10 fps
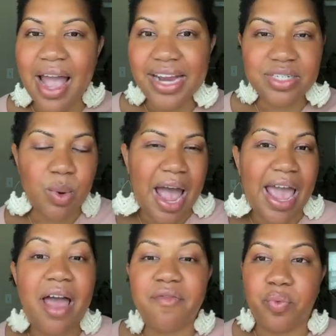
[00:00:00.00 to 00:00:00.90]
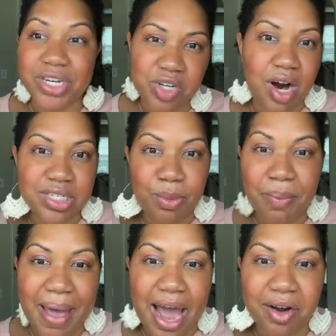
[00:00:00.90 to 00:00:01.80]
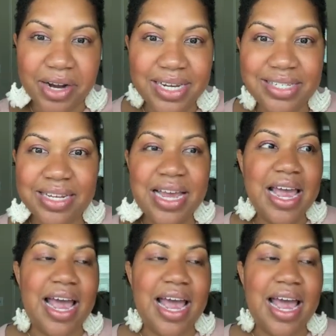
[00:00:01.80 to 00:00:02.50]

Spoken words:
I have rechargeable batteries.